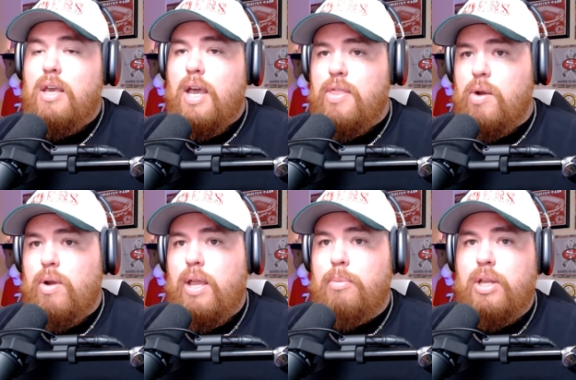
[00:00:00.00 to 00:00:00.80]
and they were
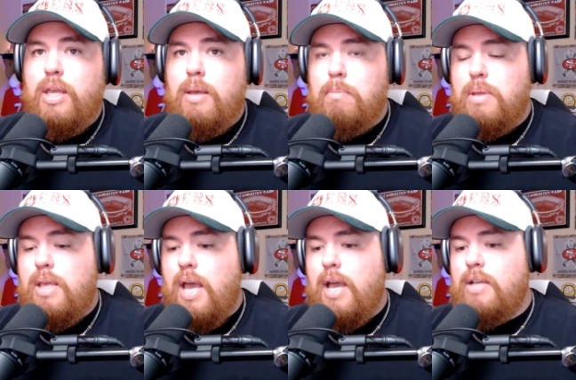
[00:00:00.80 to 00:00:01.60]
able to get
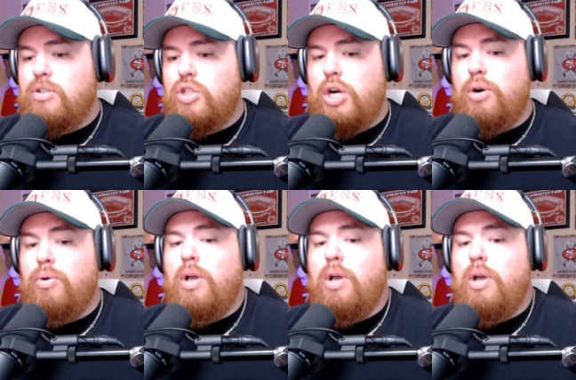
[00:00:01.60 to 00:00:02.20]
BA. So